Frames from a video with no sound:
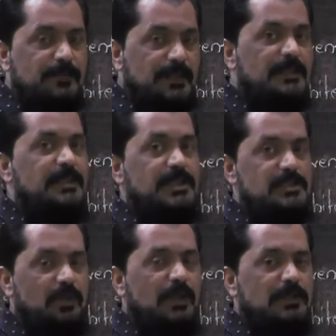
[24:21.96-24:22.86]
it
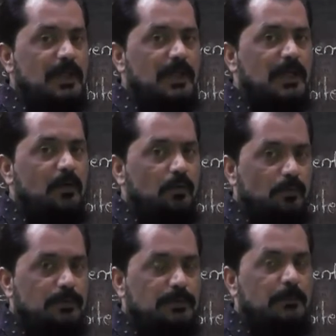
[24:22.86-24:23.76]
does not
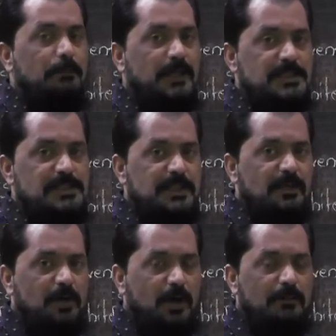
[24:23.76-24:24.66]
allow the
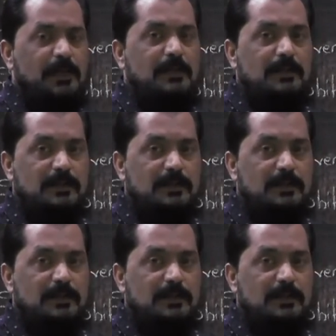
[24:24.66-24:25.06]
passing of